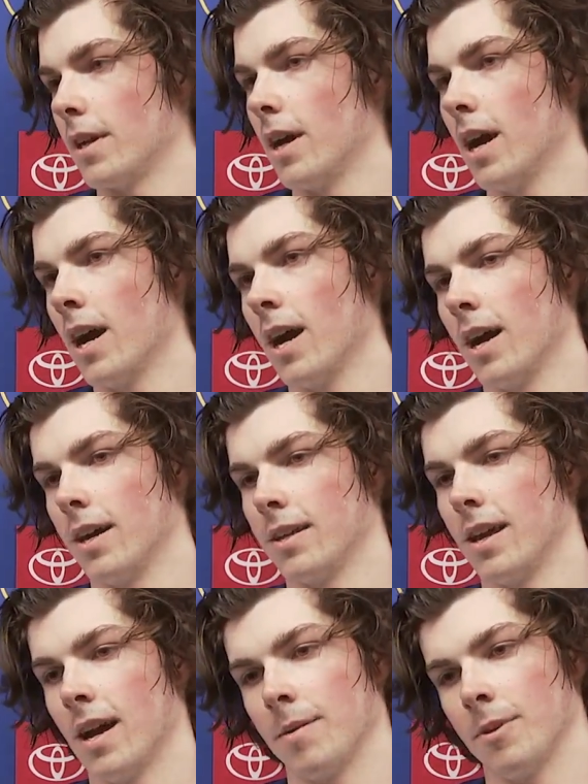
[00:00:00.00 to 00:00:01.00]

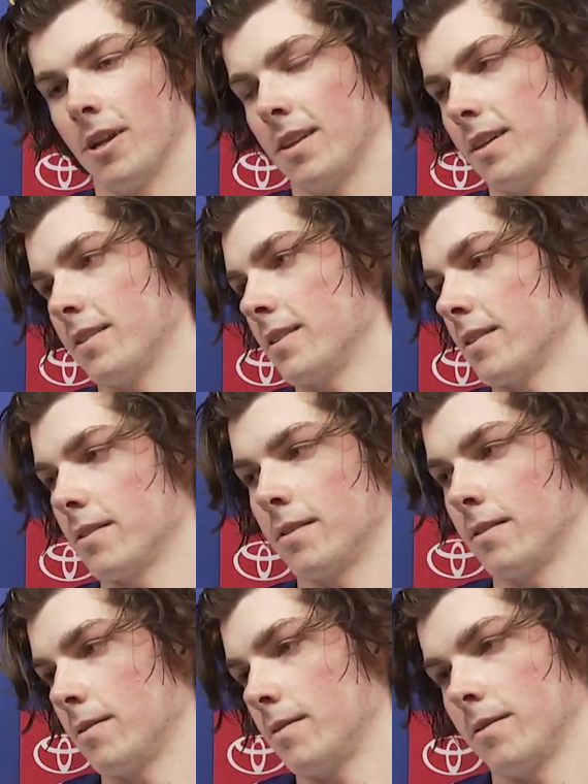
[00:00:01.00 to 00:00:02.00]
I think
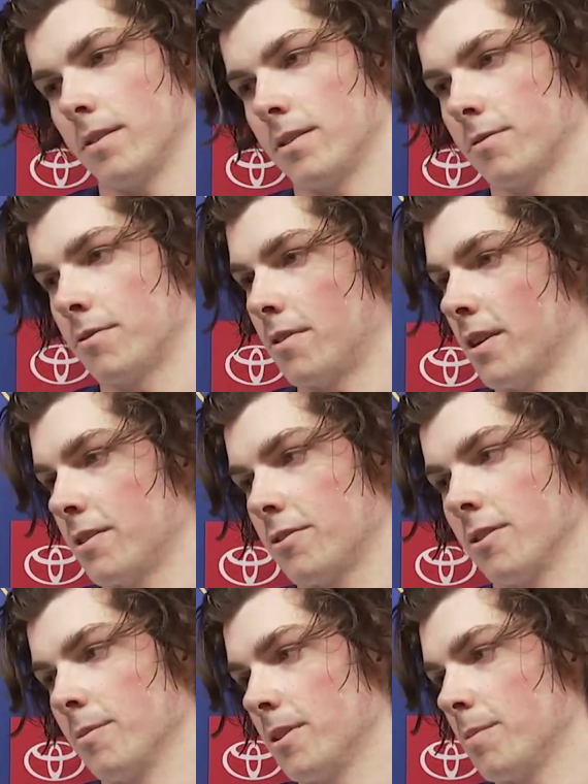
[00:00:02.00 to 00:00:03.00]
it's
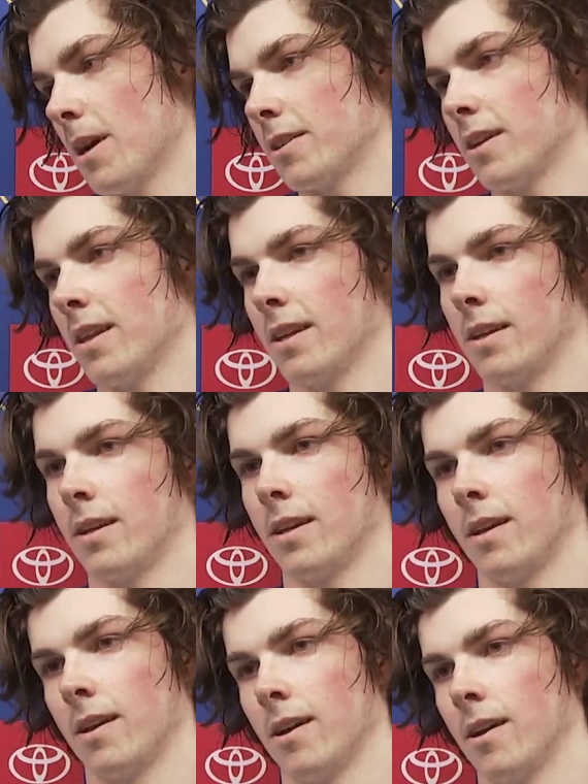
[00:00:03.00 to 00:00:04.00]
extremely special. I think
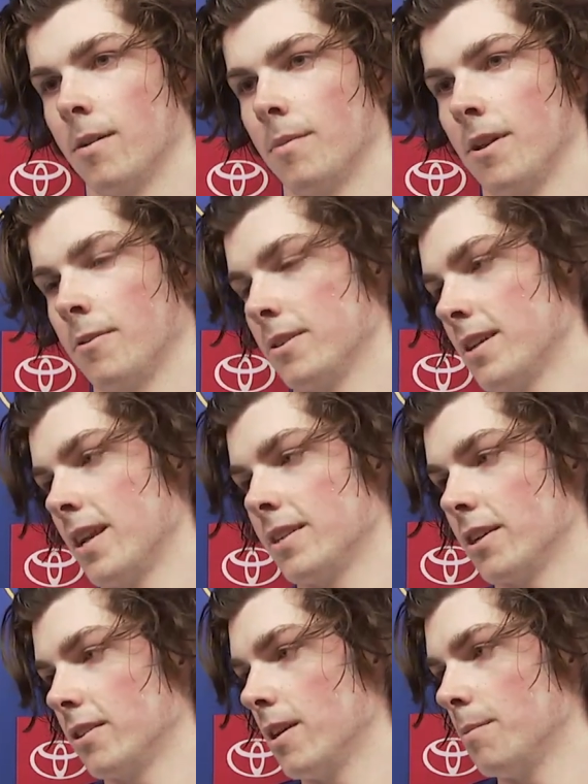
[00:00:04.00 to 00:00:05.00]
anyone's
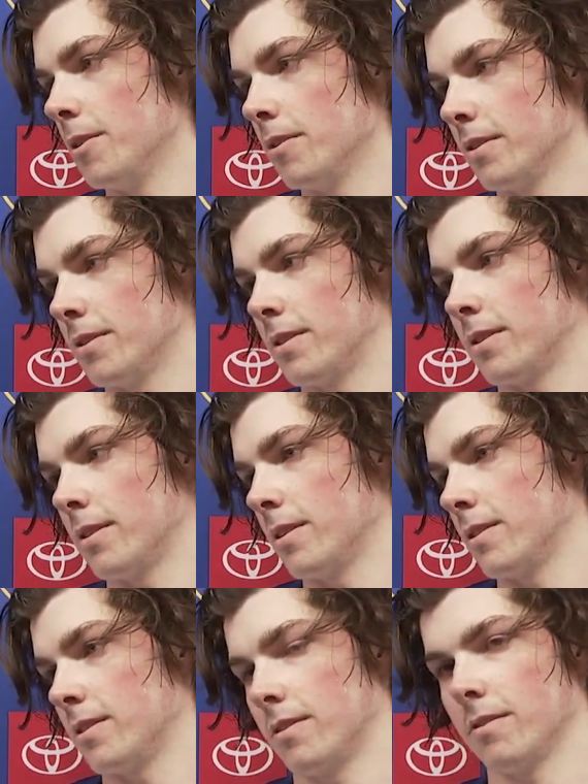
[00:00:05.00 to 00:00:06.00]
NHL debut is
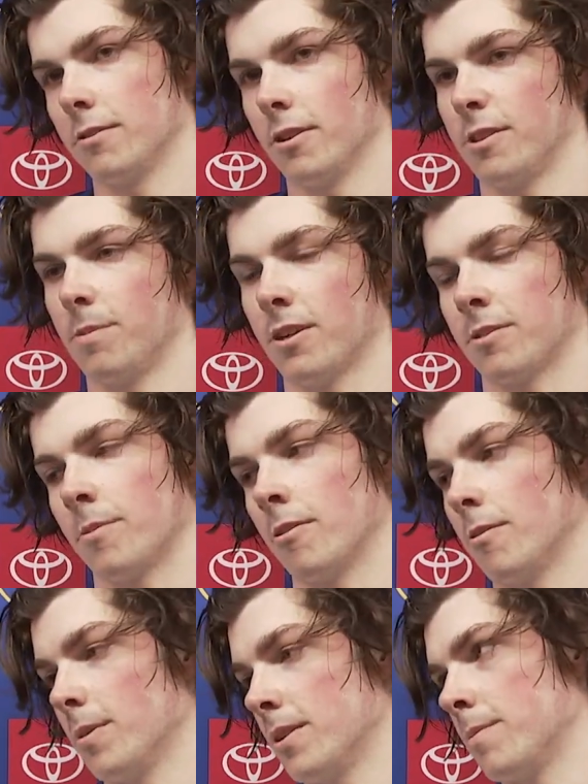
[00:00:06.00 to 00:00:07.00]
a really special
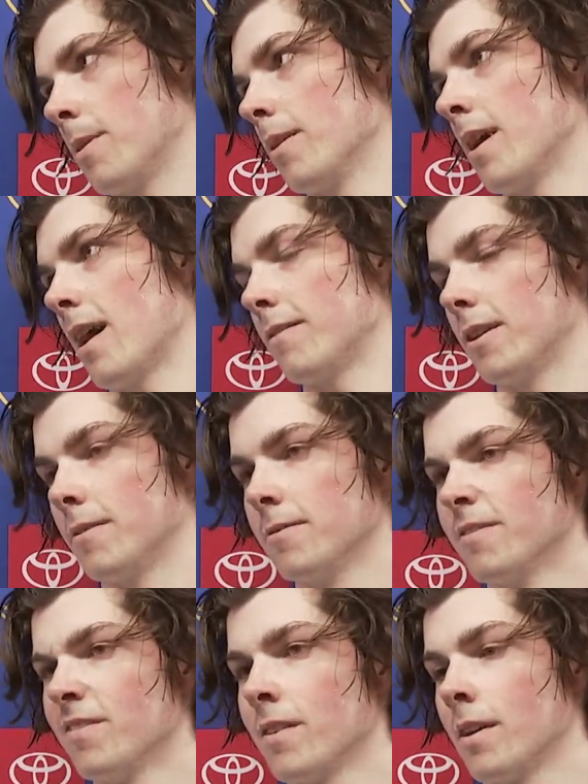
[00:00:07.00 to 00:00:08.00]
moment, but to be able to have it
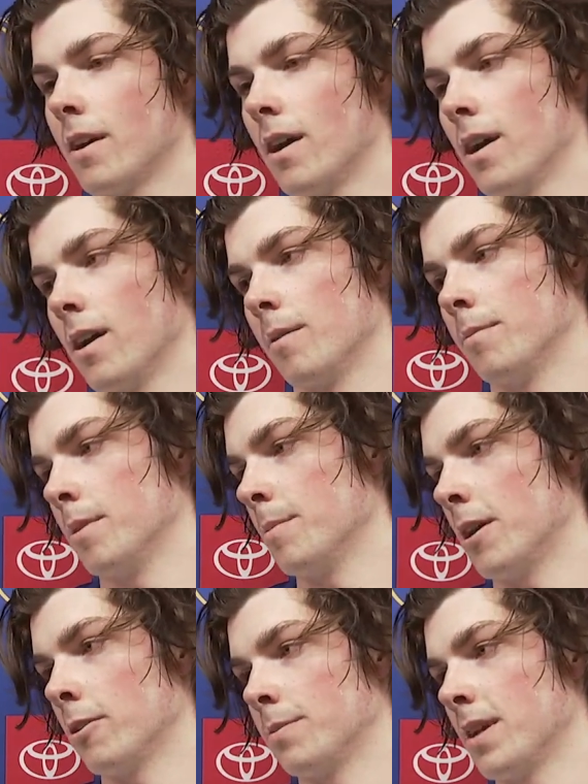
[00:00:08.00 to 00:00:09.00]
in
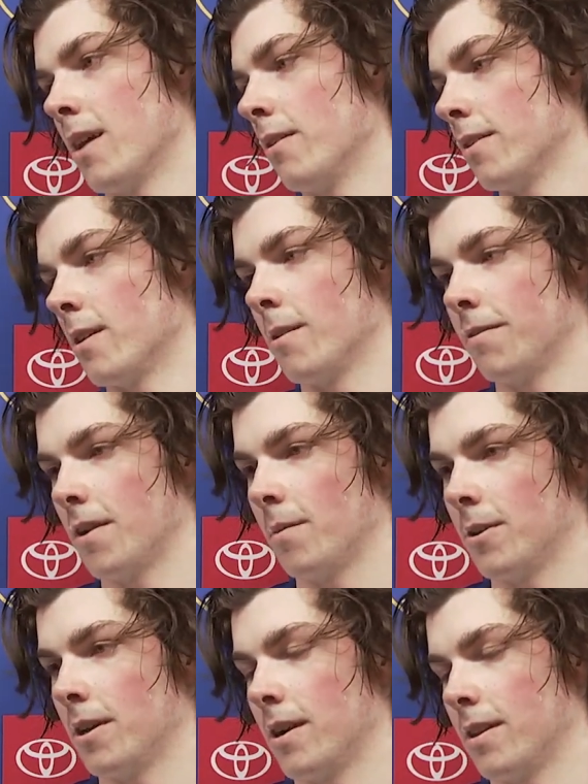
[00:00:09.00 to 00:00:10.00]
my hometown with all my
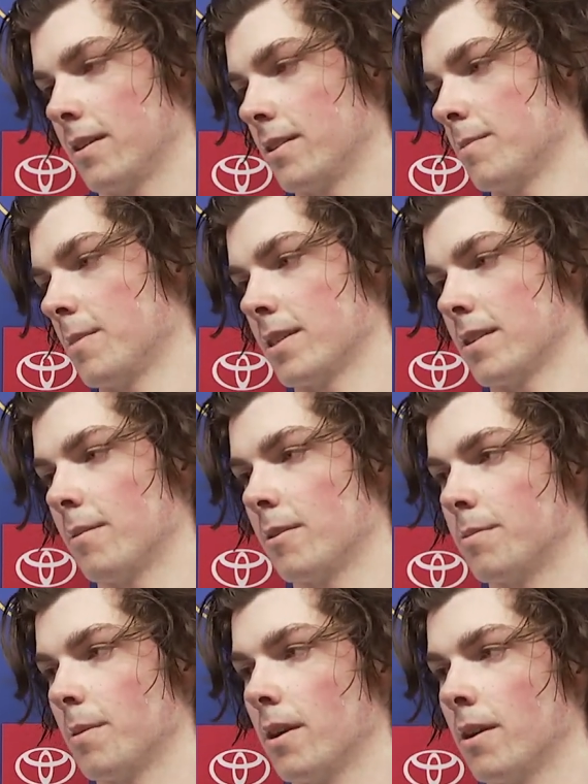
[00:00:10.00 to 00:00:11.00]
family here, I think just makes it that
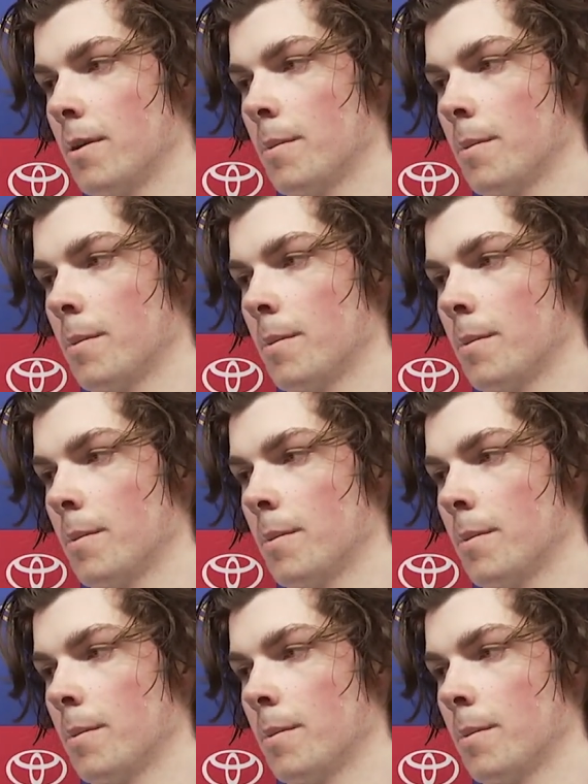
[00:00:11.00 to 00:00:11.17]
much better.